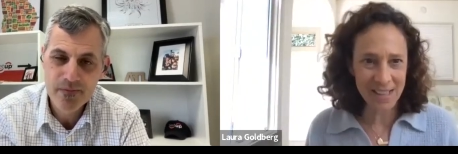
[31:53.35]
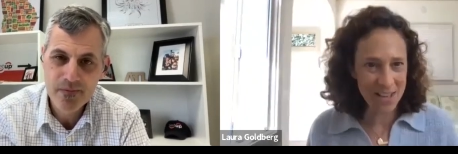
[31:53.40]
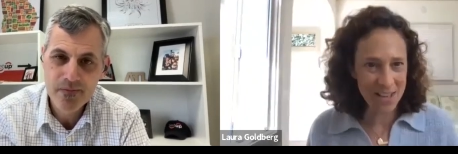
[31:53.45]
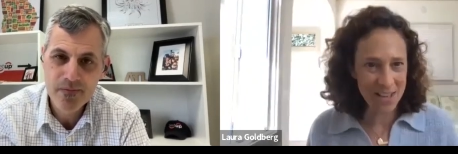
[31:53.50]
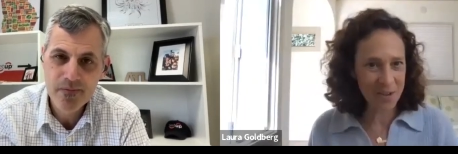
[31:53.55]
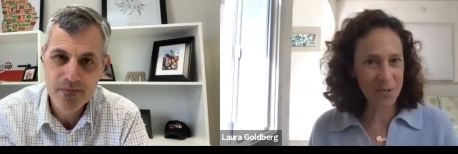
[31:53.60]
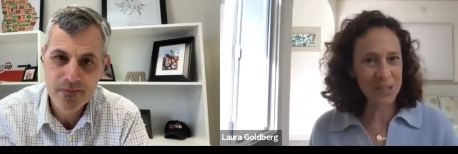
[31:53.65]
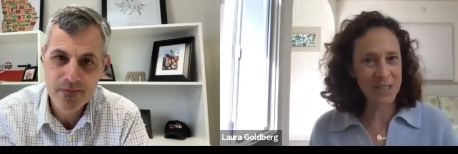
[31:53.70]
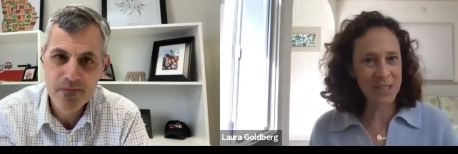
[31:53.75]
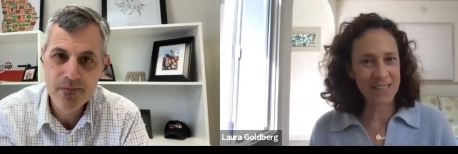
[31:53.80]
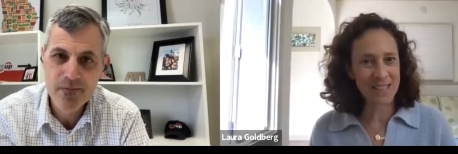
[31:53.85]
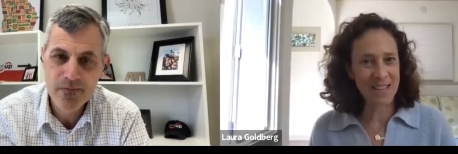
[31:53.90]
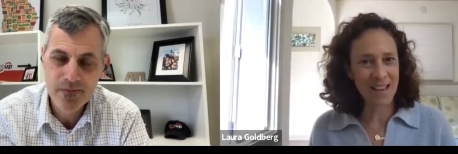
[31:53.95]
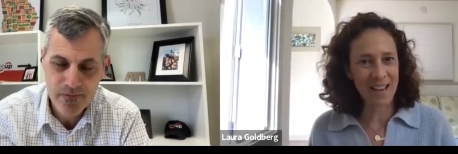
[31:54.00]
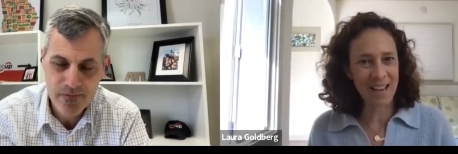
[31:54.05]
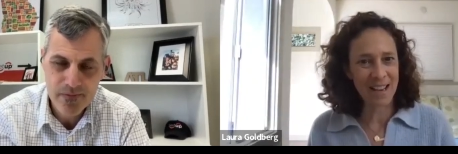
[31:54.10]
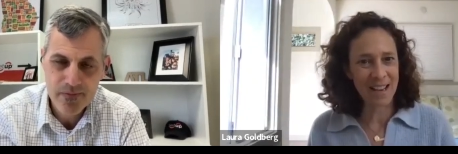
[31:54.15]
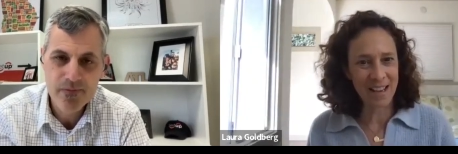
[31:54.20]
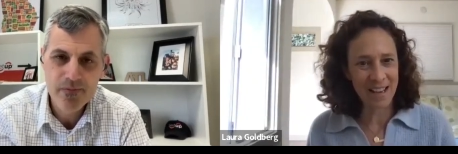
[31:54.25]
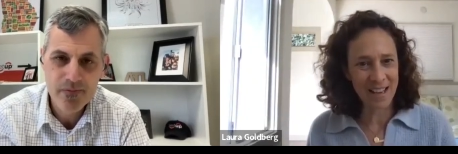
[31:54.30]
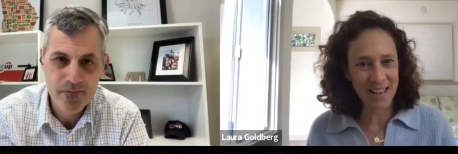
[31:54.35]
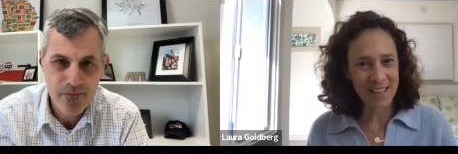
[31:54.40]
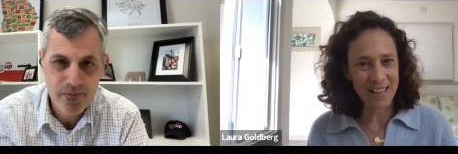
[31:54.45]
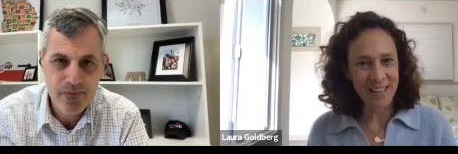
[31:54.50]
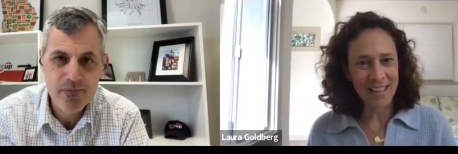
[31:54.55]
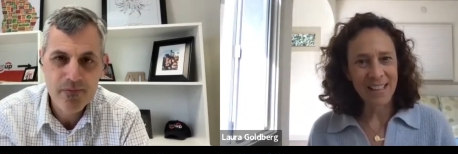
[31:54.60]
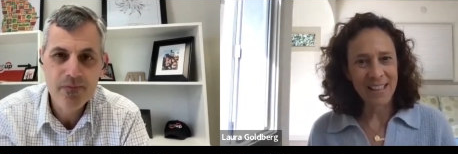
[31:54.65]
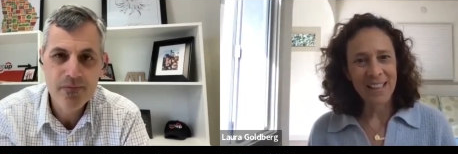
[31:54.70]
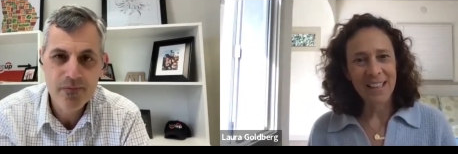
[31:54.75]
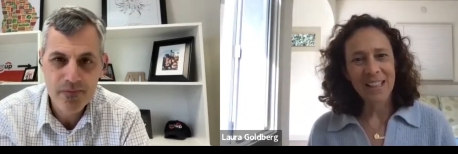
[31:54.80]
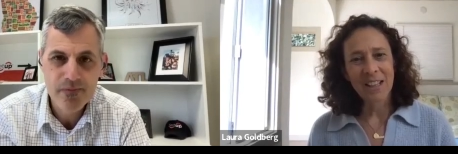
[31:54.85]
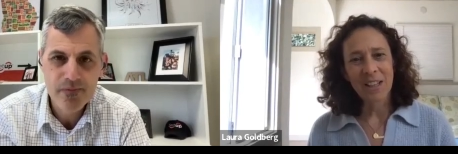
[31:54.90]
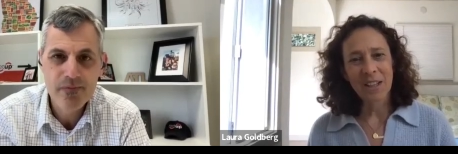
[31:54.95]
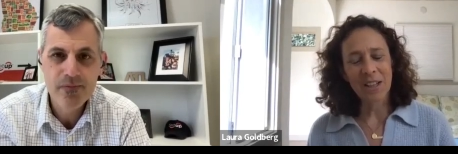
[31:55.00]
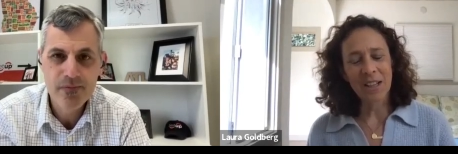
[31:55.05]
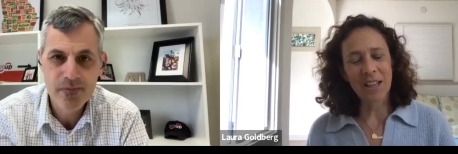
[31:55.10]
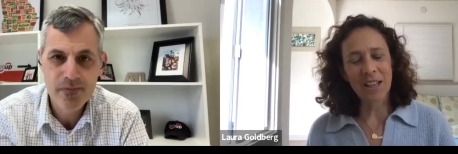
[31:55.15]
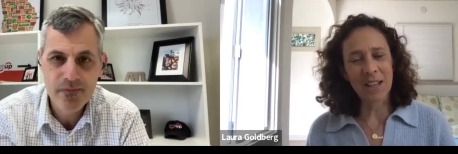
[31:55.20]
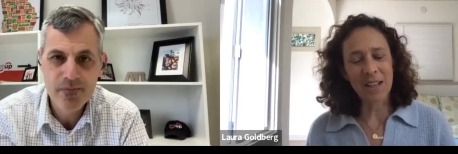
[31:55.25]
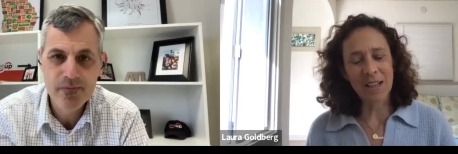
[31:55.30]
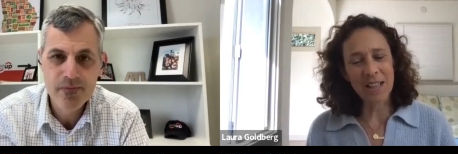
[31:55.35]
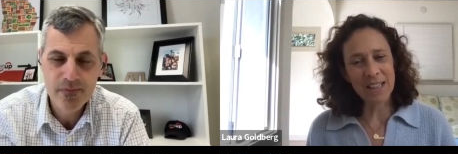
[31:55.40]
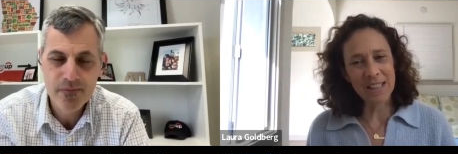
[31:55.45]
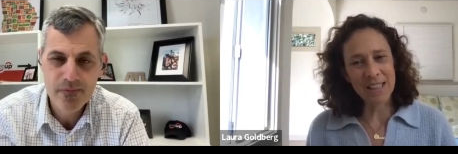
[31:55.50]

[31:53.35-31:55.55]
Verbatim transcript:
Speaker 1: I know it's not, Eh,